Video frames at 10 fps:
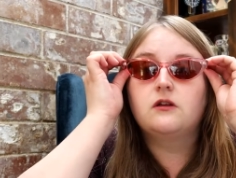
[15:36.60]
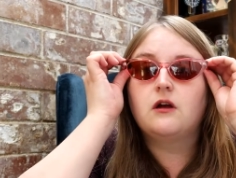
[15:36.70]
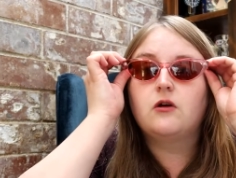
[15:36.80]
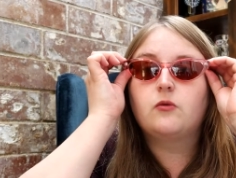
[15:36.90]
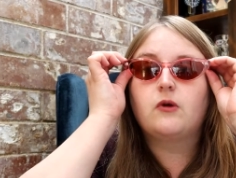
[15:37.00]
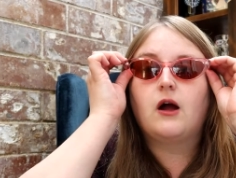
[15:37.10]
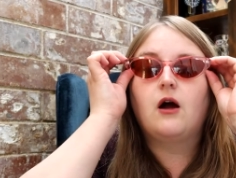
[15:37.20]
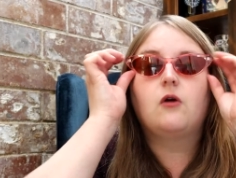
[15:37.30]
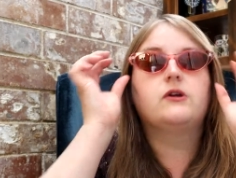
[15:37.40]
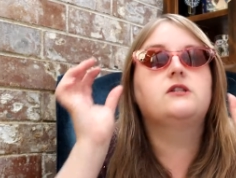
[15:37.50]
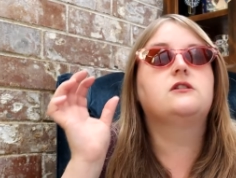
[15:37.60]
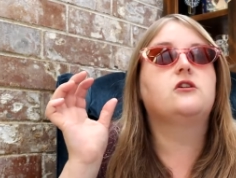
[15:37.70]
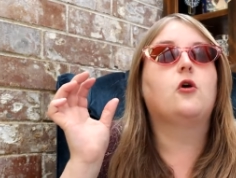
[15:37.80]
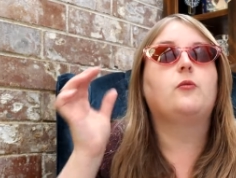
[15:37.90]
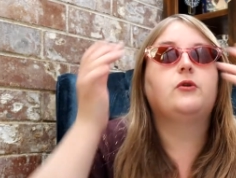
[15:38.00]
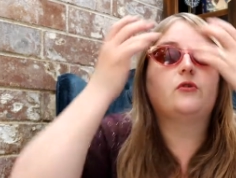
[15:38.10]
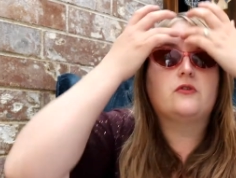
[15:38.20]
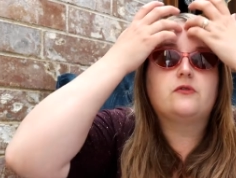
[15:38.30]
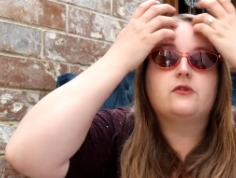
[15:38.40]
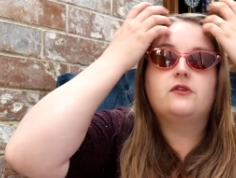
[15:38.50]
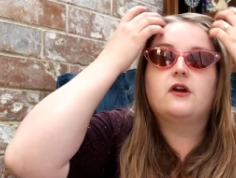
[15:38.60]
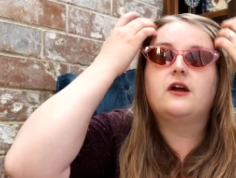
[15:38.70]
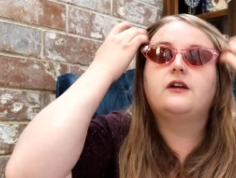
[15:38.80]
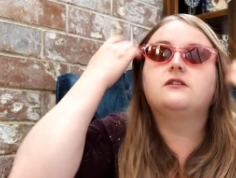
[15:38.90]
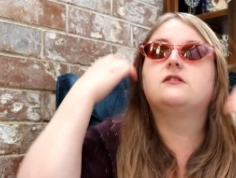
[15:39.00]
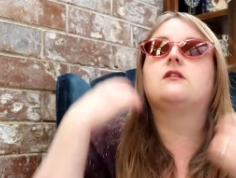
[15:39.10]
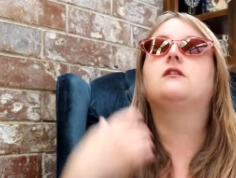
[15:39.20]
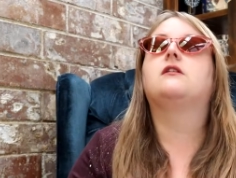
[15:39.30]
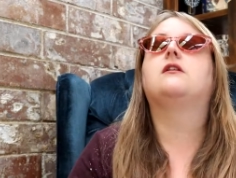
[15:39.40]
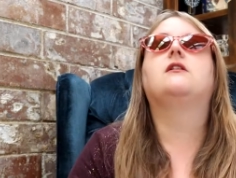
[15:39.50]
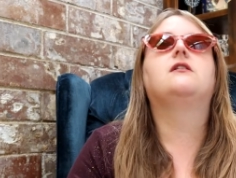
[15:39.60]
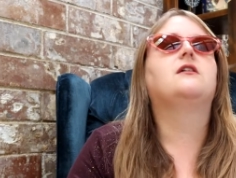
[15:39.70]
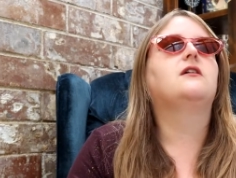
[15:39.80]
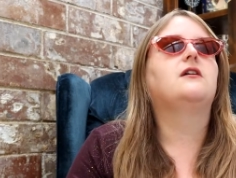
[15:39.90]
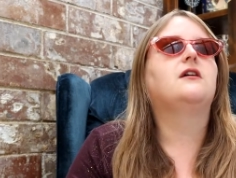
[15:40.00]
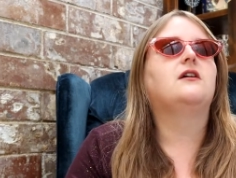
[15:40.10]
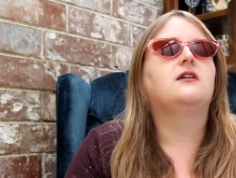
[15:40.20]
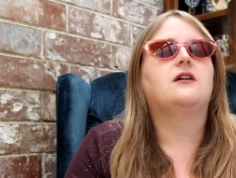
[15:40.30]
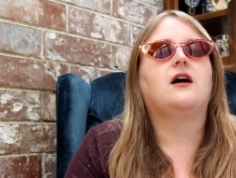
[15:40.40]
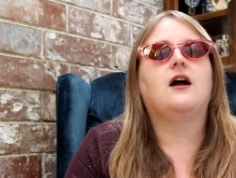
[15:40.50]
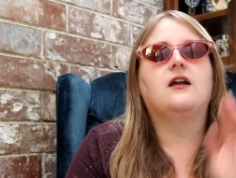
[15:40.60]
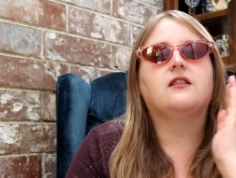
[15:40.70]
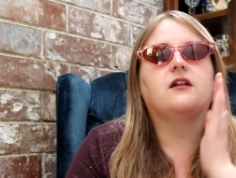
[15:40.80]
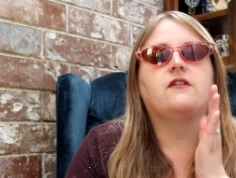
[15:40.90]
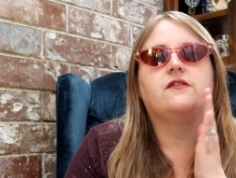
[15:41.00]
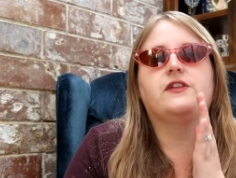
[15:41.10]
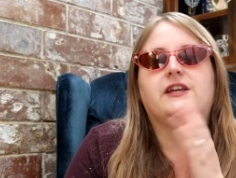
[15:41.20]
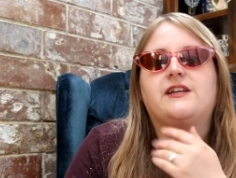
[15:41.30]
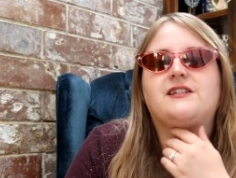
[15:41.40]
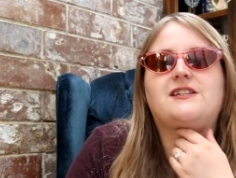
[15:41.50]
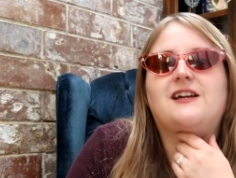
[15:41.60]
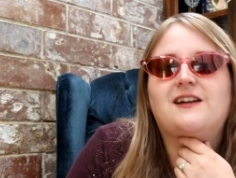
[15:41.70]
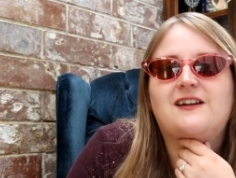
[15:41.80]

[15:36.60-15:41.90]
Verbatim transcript: Oh wow, it's so beautiful you guys. I love these.